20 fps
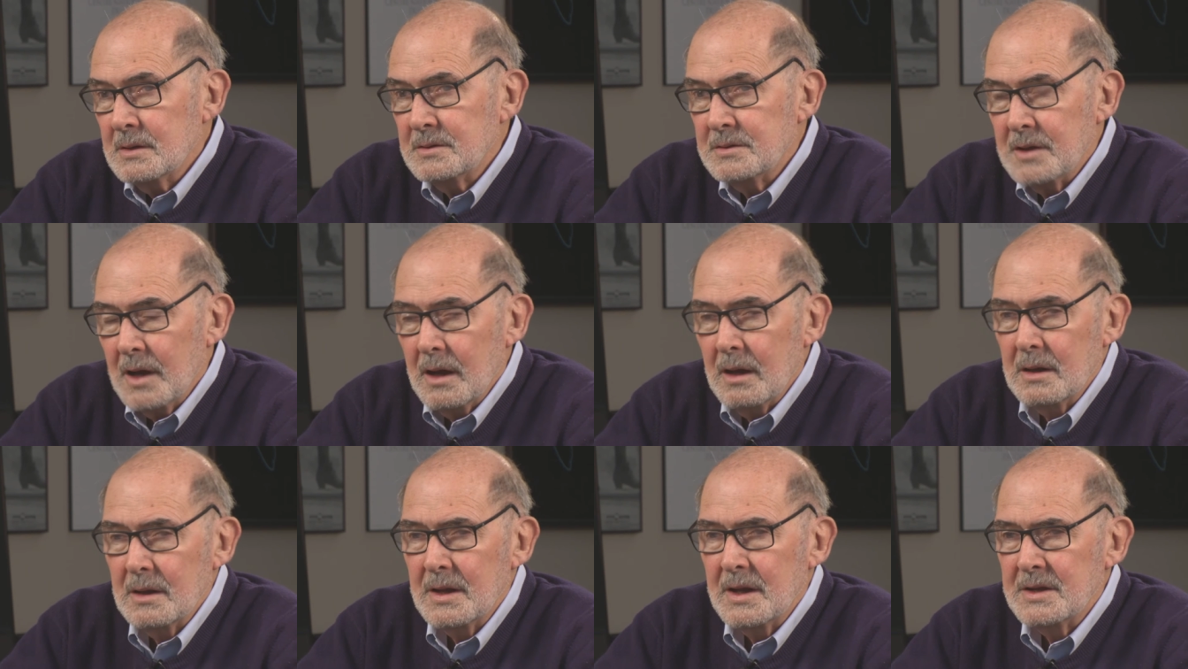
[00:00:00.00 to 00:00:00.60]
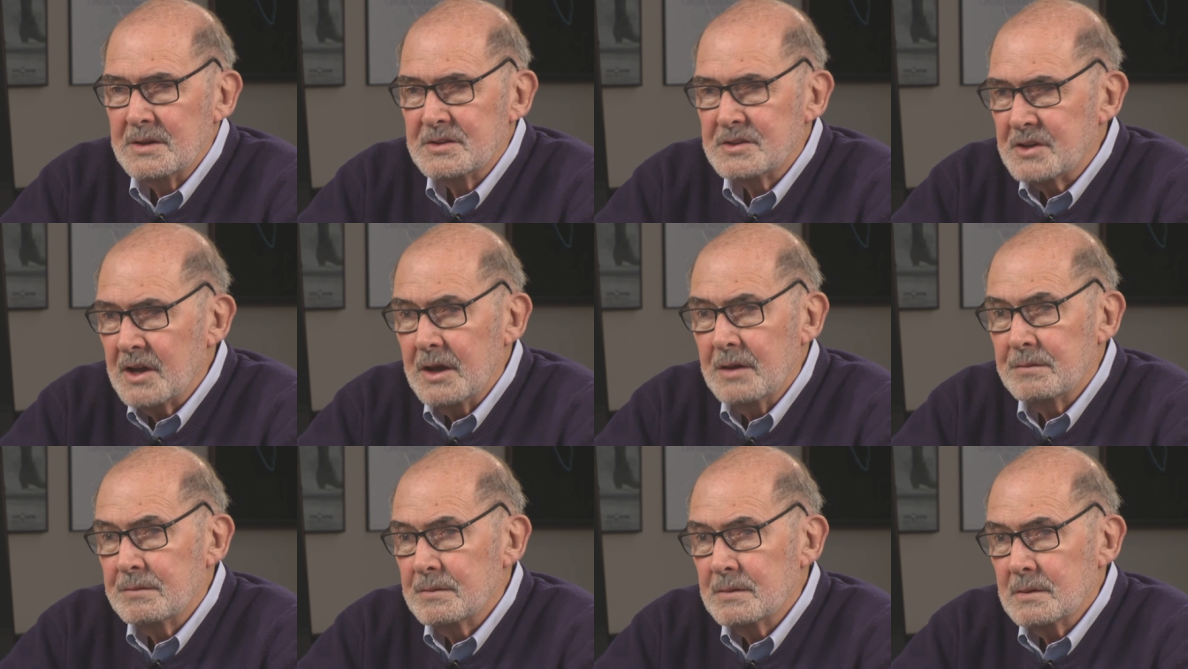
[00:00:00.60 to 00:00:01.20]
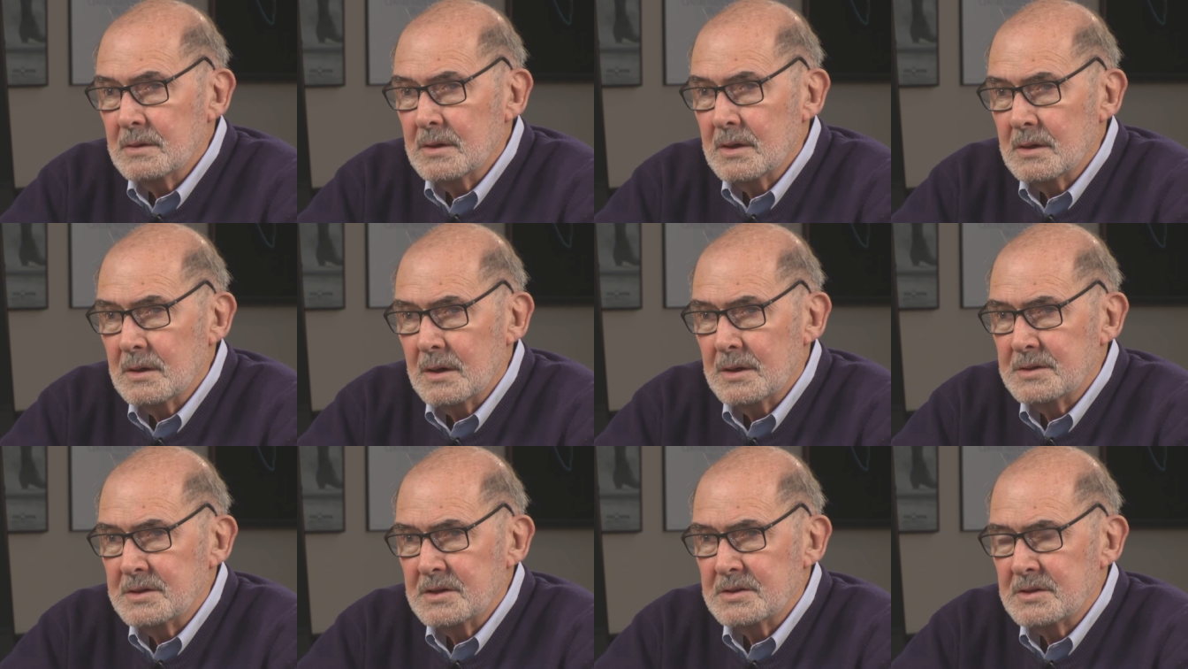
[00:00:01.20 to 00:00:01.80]
dull and safe uh,
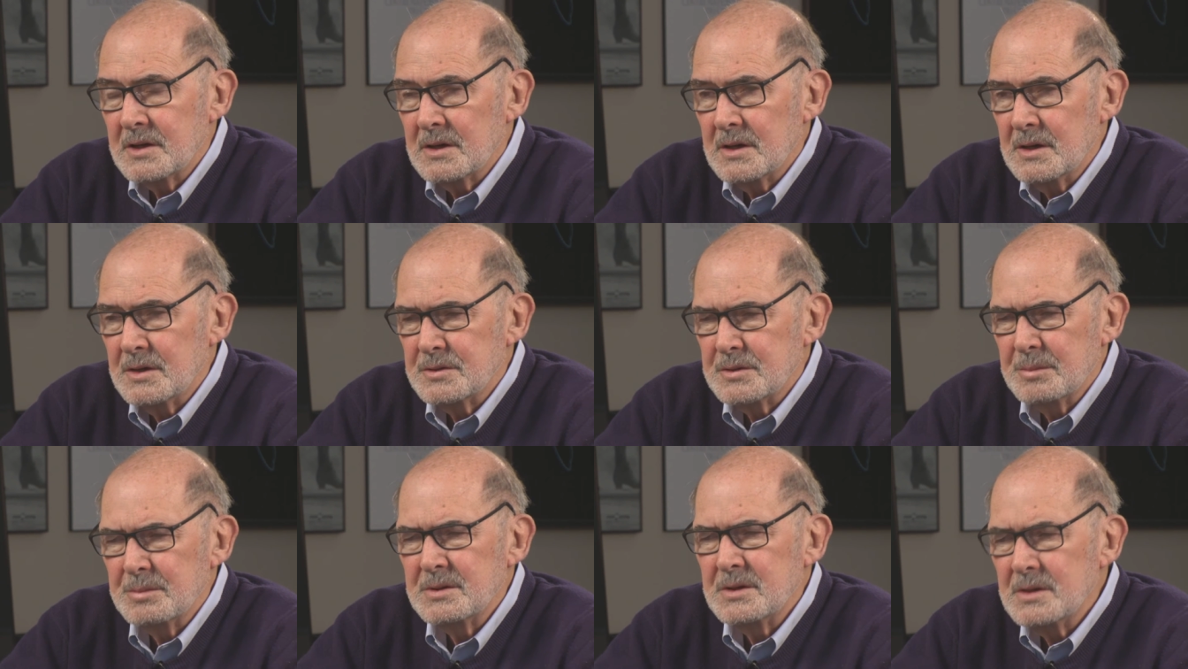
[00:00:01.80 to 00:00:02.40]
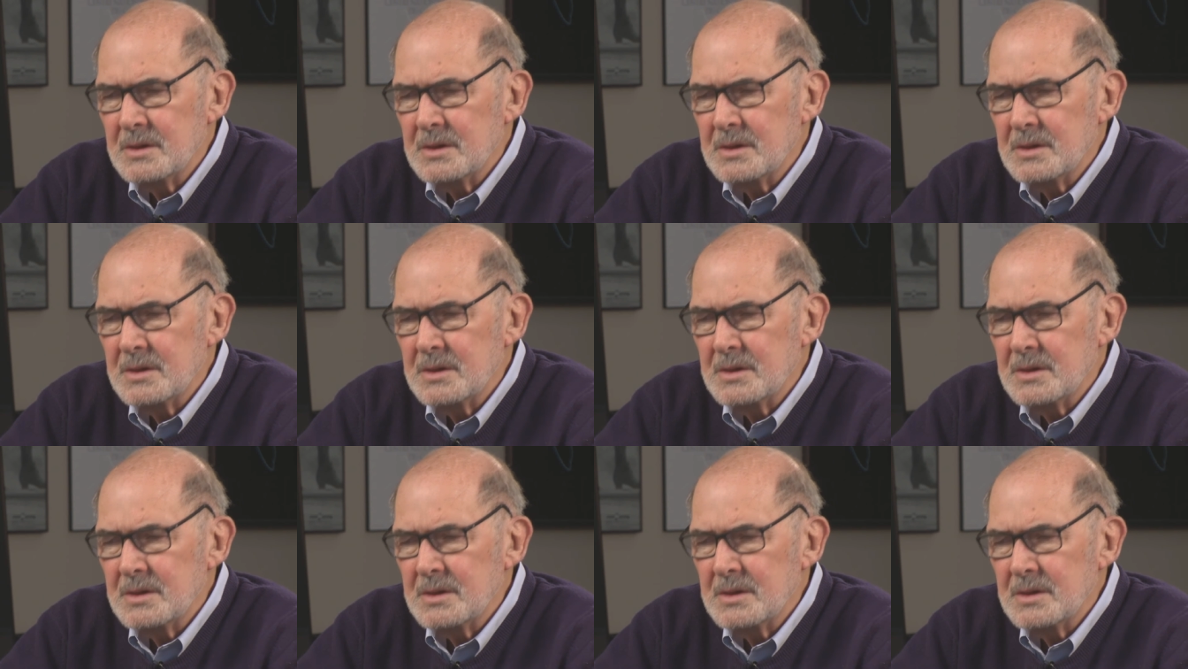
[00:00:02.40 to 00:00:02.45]
artistic leadership.